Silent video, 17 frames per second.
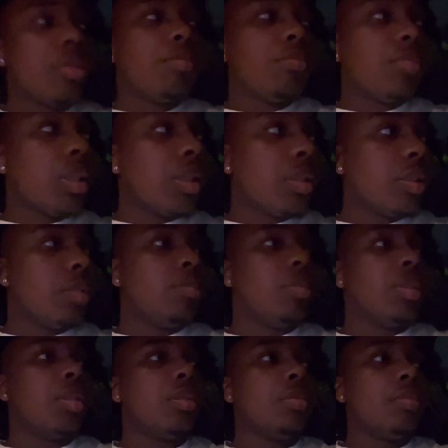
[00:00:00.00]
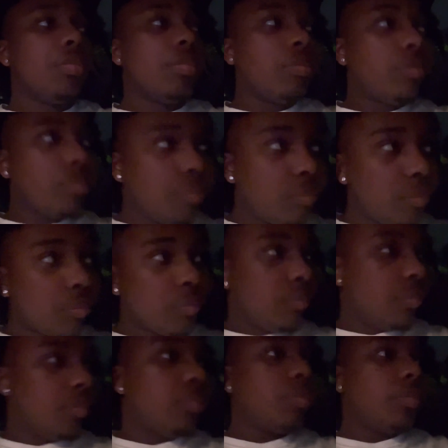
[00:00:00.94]
blood, but
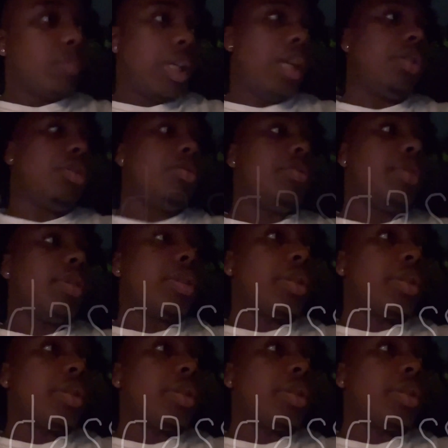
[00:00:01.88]
I know niggas